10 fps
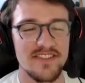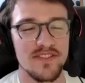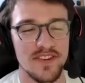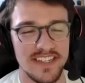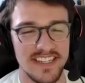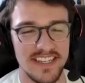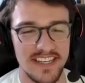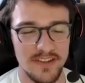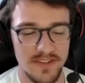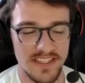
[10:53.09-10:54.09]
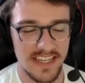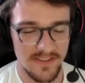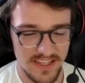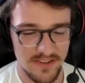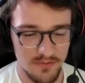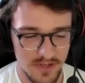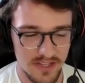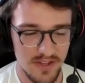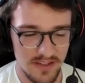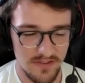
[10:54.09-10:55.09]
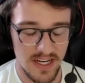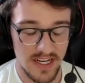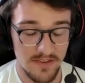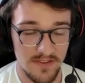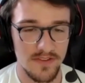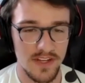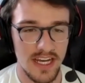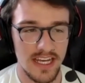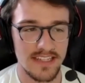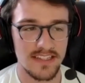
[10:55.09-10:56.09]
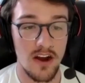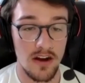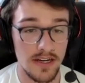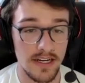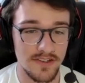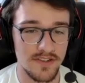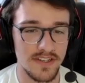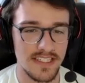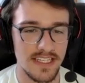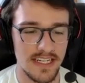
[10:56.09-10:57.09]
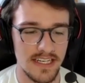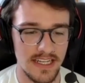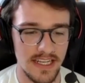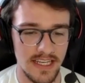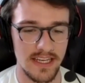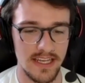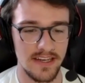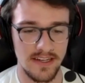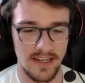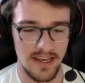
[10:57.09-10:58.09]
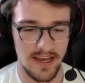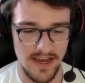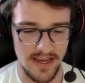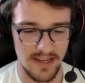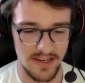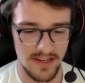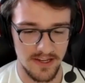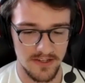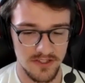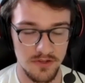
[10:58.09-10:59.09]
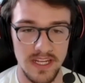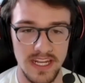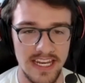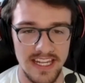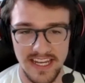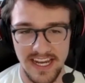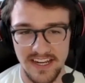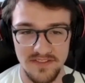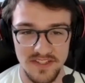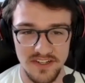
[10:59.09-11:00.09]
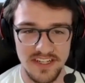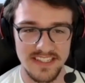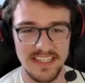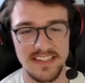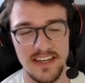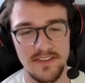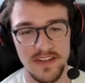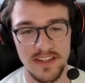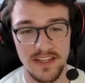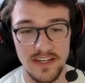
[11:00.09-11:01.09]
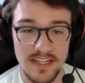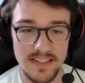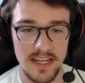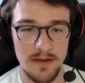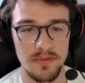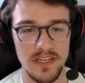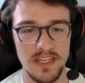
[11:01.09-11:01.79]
course. It was definitely really, really fun. And if you guys are interested in uh, doing any kind of circusy stuff, there is a company